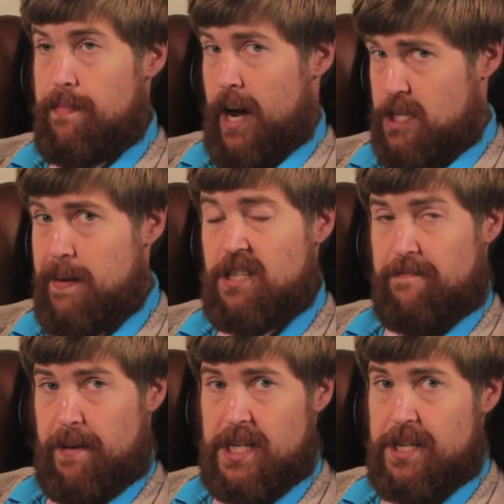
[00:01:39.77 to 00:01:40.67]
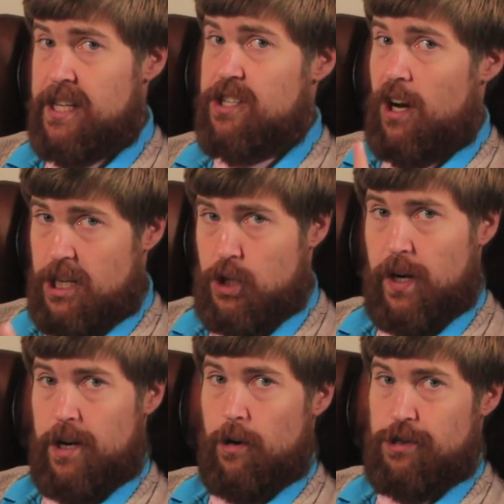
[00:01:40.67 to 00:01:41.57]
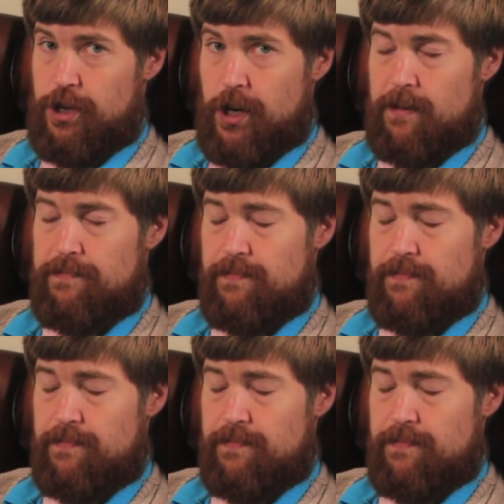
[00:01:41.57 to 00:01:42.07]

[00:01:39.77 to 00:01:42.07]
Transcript: My expensive pitch is also a coaster.